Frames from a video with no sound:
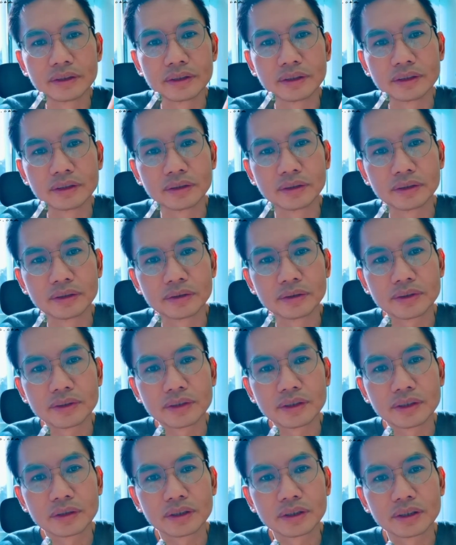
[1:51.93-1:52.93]
You see
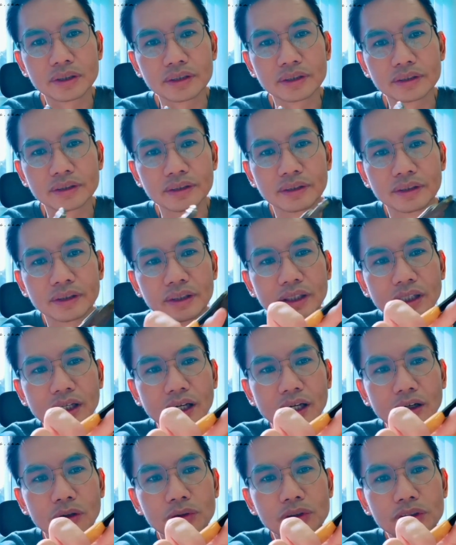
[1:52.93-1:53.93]

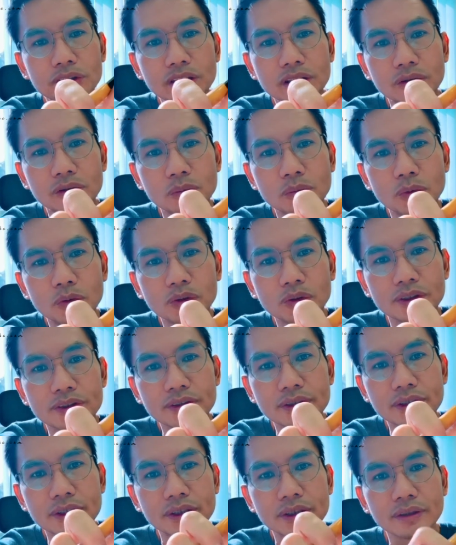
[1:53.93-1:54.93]
I already removed the
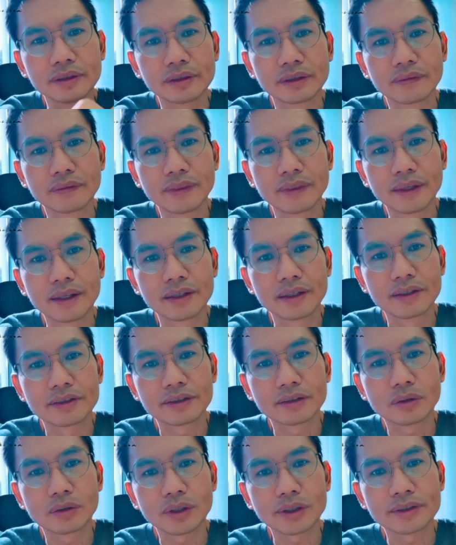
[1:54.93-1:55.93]
skin. It's quite